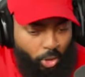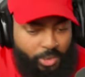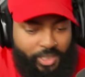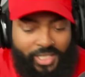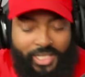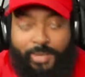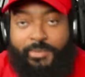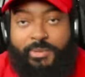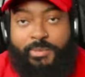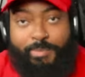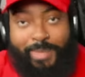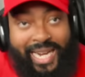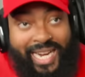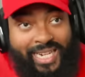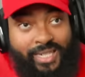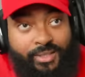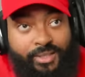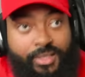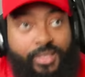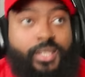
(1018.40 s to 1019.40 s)
comes
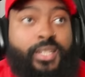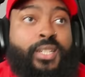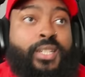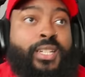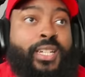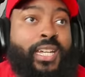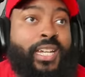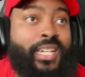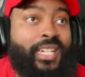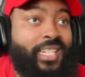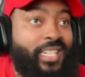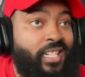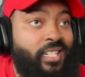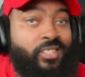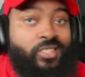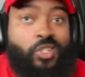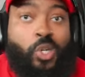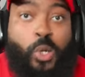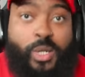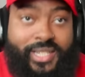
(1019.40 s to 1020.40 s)
back. And he
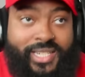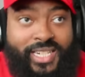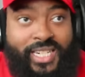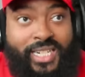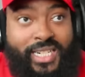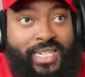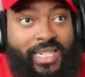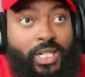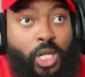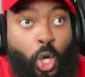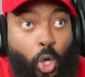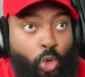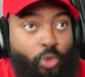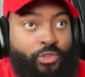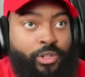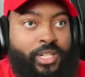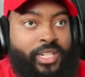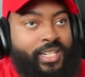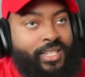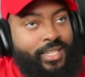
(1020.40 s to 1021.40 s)
starts getting
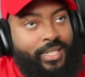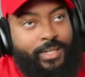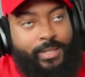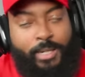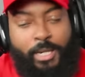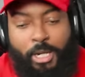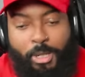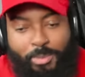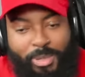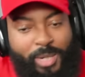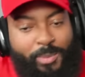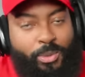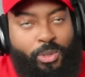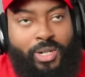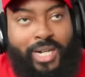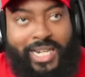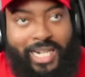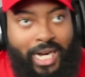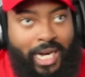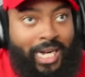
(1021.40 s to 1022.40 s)
over because people are
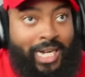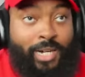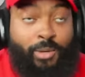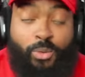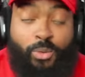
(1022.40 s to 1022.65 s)
like, all right, well,